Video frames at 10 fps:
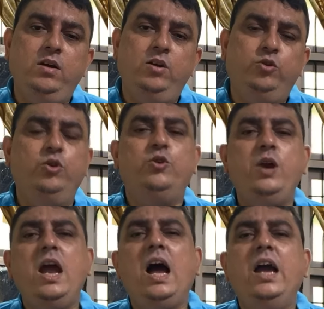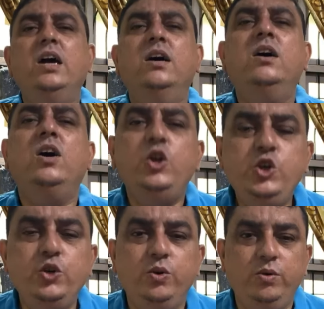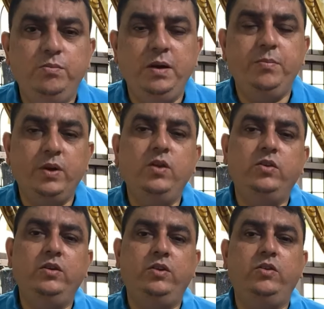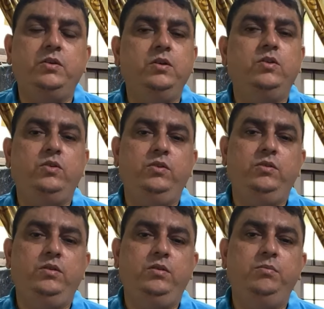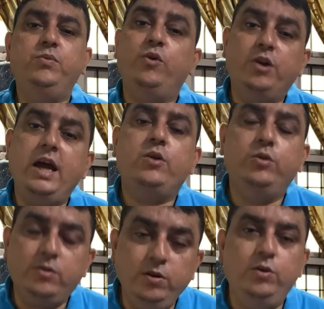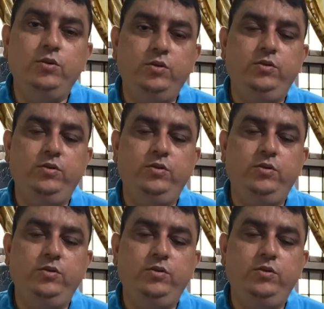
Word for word: So today I urge you, my brothers and sisters, before I could close.